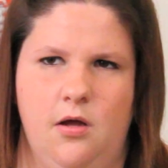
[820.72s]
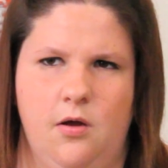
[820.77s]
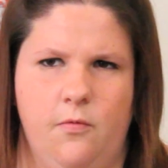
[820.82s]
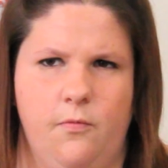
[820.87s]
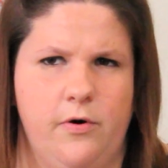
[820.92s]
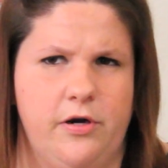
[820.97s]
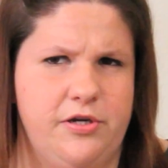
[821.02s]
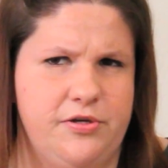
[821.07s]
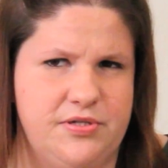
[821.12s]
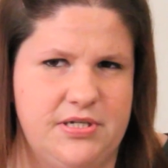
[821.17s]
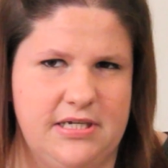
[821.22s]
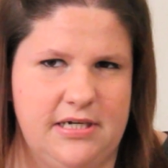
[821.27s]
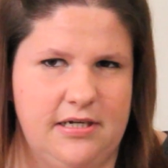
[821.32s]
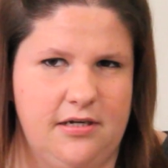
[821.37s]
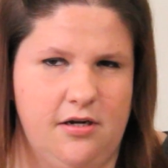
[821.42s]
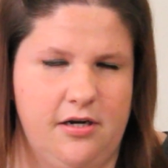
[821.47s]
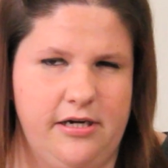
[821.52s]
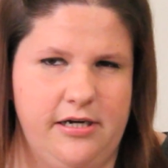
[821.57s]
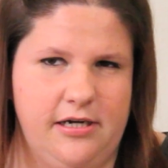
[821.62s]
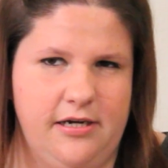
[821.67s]
Were you
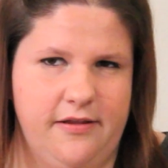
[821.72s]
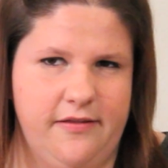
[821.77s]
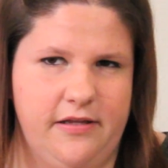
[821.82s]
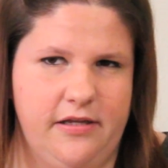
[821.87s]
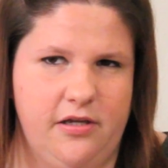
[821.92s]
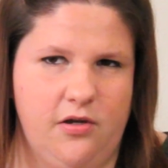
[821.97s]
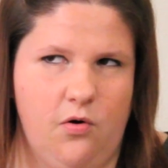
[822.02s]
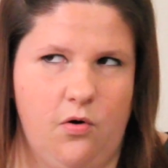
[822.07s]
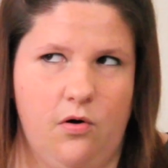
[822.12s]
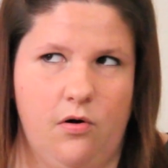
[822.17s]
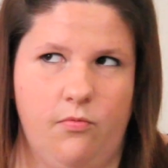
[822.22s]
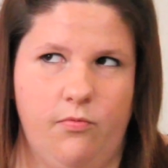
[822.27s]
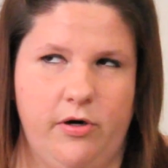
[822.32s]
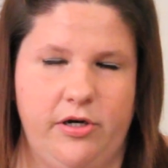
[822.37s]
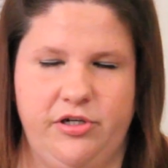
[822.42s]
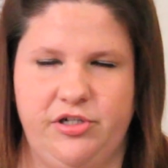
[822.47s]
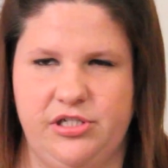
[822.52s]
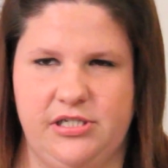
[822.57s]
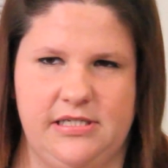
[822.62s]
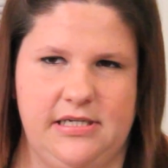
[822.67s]
sitting on anything, or were
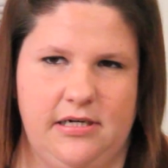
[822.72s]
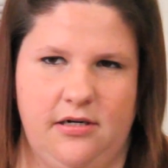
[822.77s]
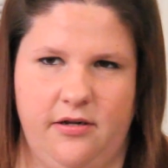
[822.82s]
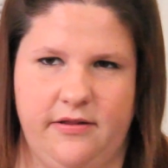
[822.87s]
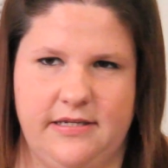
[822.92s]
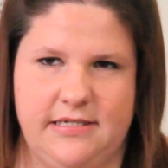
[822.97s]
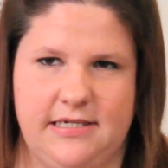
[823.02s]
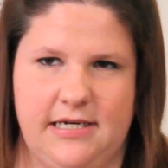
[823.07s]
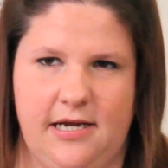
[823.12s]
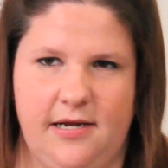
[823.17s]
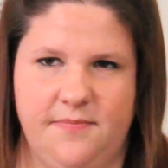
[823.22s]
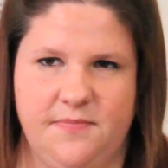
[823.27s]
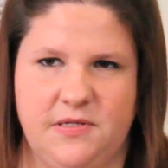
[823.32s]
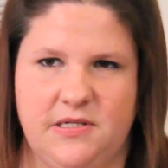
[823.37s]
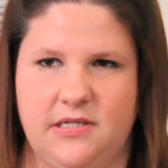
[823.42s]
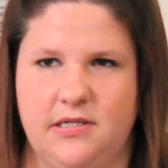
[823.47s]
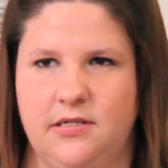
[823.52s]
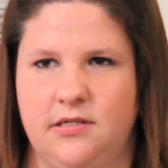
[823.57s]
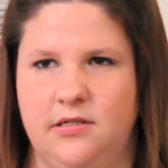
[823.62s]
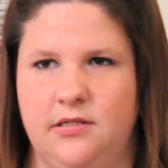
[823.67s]
you just sitting on the
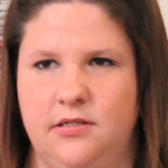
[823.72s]
steps?